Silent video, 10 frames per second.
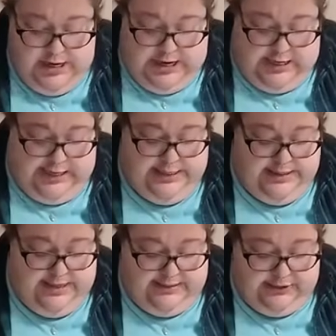And I did
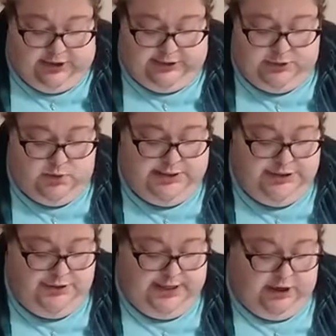this on
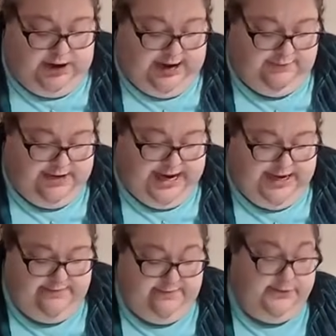22 count ivory
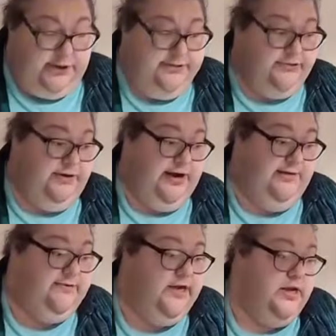Aida from Charles
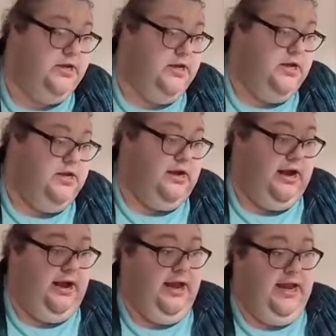Craft.
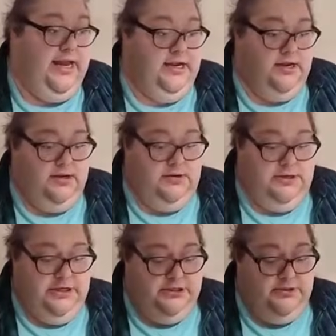I
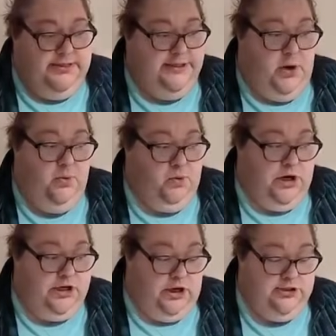usually don't
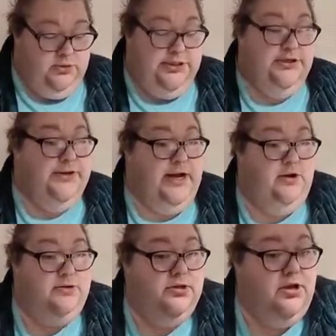work on 22
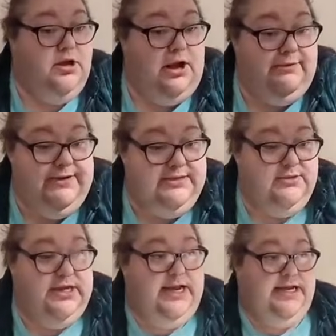count.
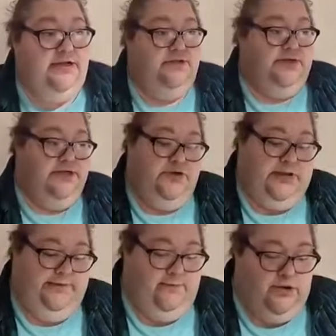Obviously, I usually do
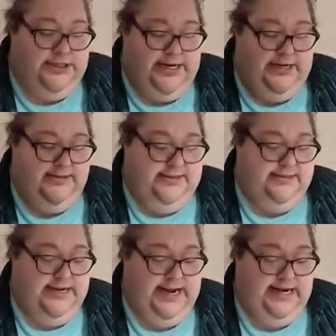like 14,
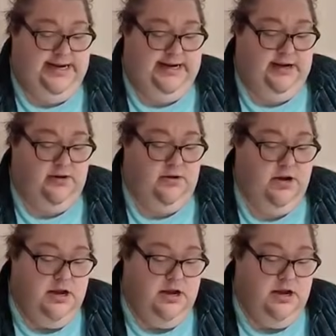16, 18 count.